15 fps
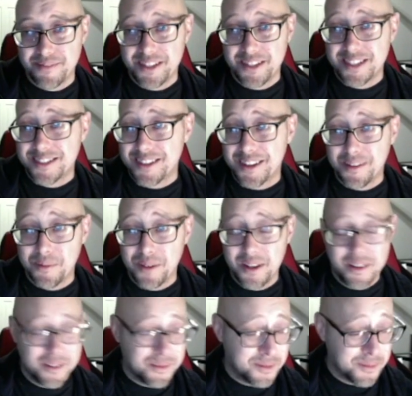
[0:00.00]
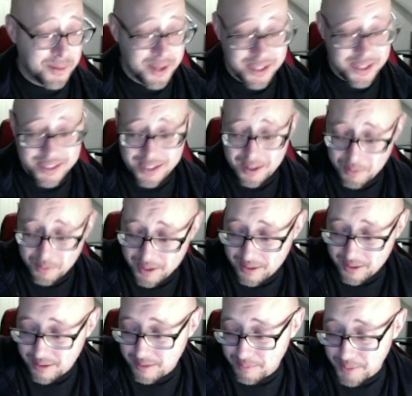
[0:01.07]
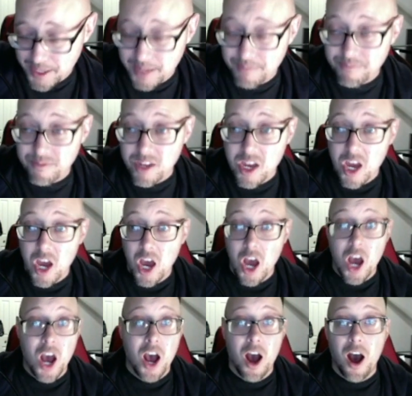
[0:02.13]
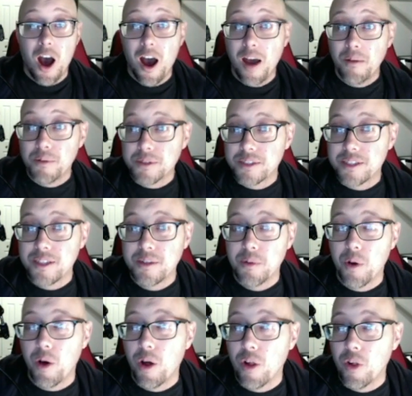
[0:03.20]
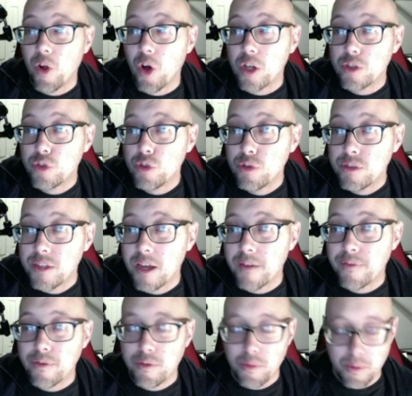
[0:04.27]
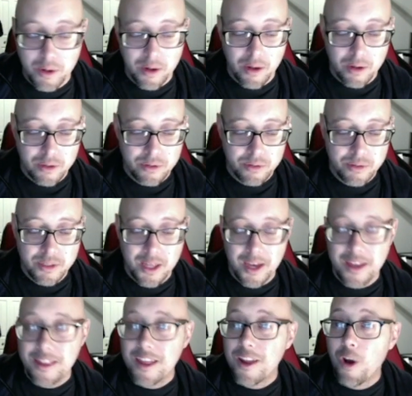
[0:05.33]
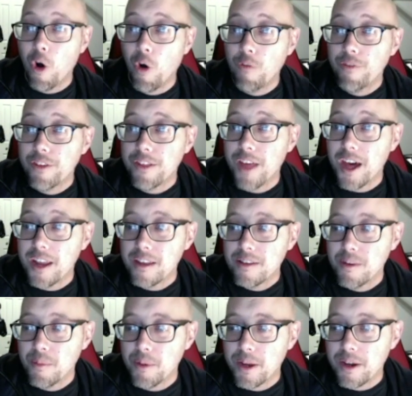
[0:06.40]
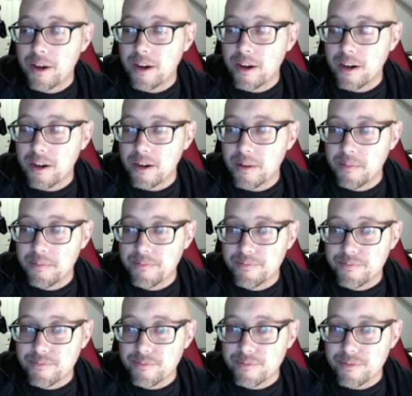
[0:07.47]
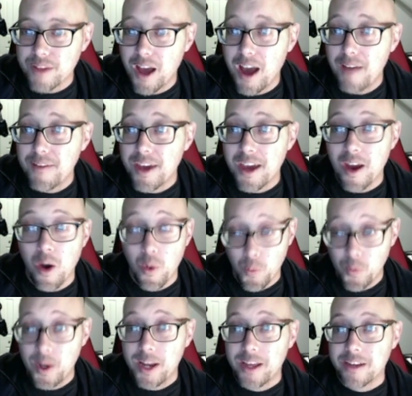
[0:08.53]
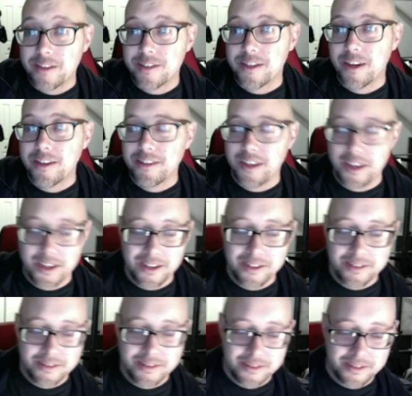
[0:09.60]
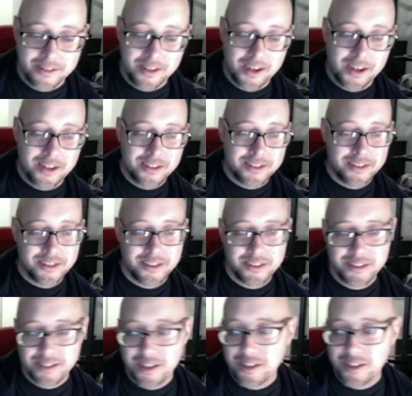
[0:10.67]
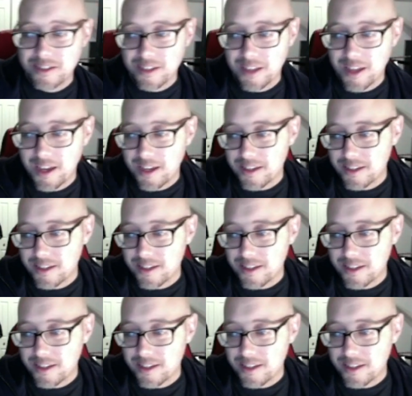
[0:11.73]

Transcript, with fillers: It's not a winner, everybody. It's not a winner. I will see you all on Tuesday for $20 Tuesday, and then hopefully that is a winner have a winning Sunday. Until then,